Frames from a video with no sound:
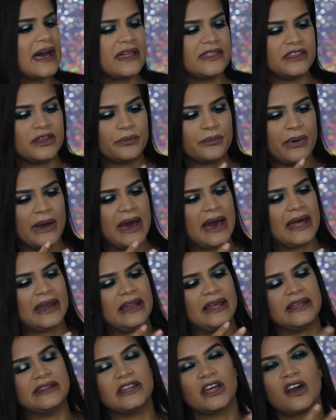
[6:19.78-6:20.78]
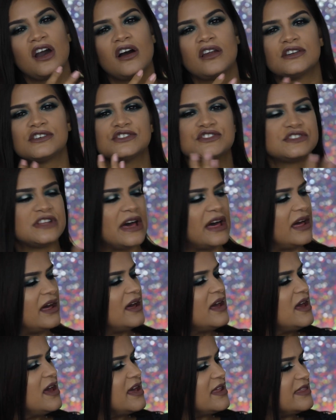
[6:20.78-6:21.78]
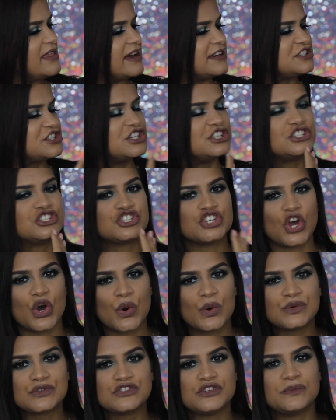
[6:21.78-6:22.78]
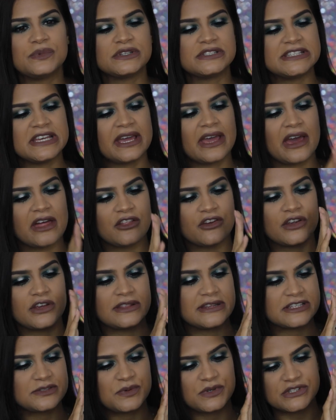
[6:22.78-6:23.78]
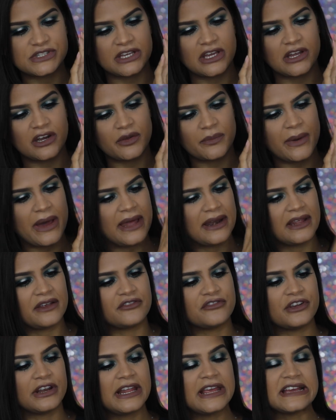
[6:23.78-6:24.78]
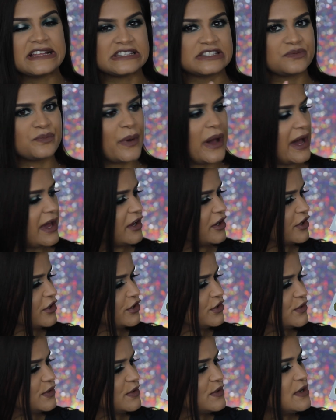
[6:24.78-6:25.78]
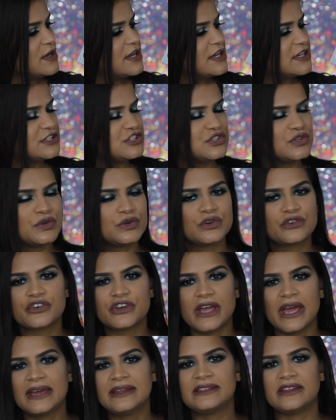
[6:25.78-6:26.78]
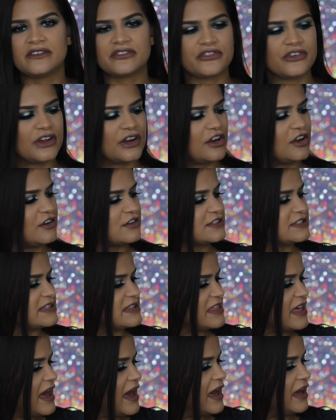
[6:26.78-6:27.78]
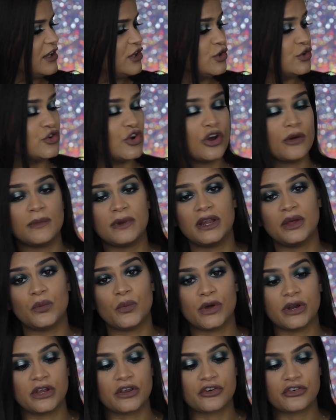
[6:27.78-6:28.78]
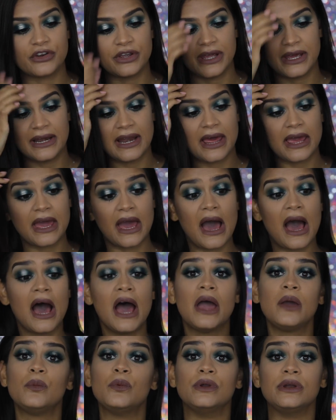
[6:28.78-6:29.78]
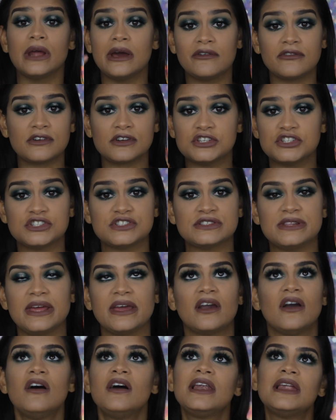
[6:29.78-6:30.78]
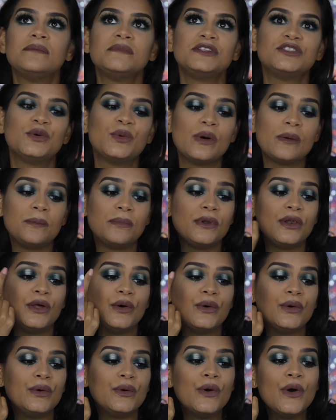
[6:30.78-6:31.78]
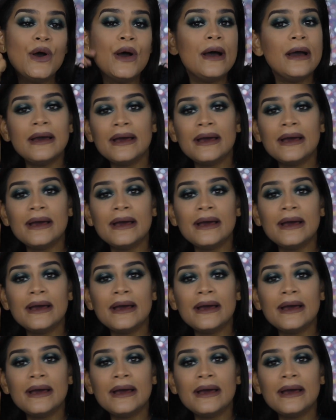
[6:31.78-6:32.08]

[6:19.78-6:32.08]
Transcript: that the palette and the colors that she chose to put together in this particular palette really inspire you to create different looks that you normally wouldn't create. Like I would never just think, oh, let me do a blue